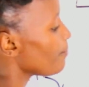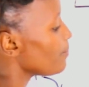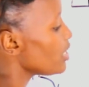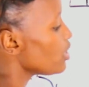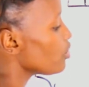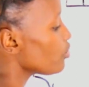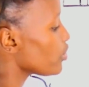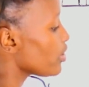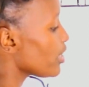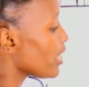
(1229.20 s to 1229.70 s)

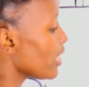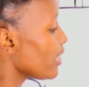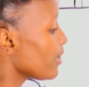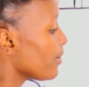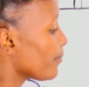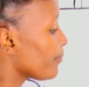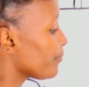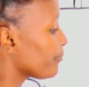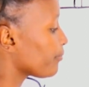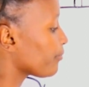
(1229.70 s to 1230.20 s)
below the,
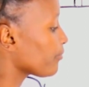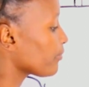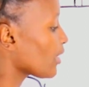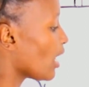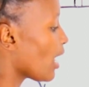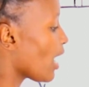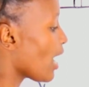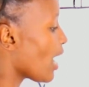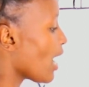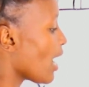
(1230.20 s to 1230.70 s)

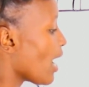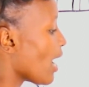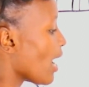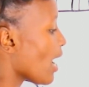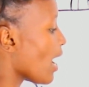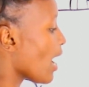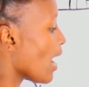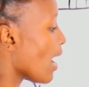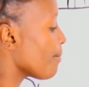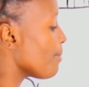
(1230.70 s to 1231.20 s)

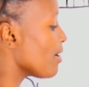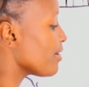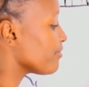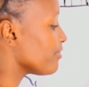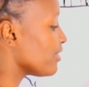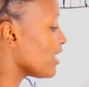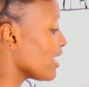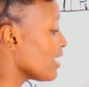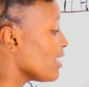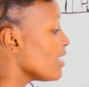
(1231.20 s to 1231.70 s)

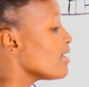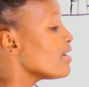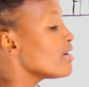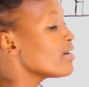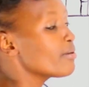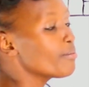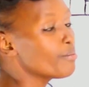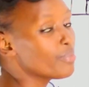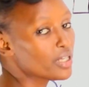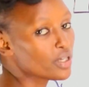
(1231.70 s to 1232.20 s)
above the
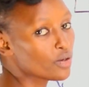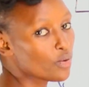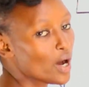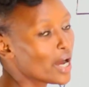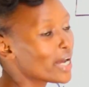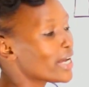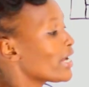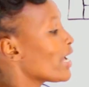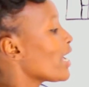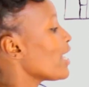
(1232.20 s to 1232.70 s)

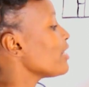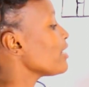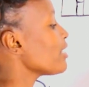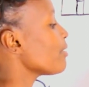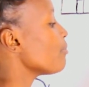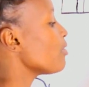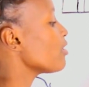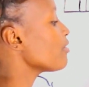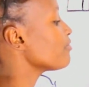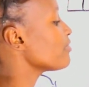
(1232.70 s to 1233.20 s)
brickwork and
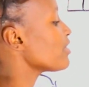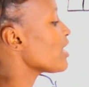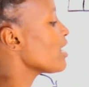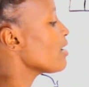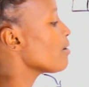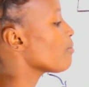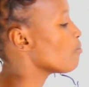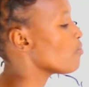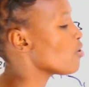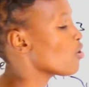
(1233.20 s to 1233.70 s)
above
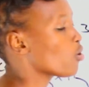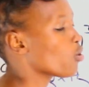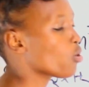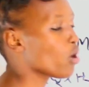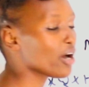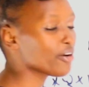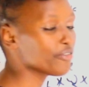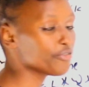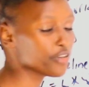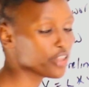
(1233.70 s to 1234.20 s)
the
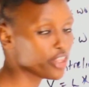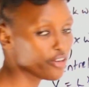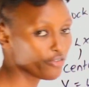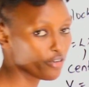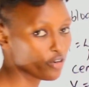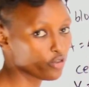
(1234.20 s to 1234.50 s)
blockwork for the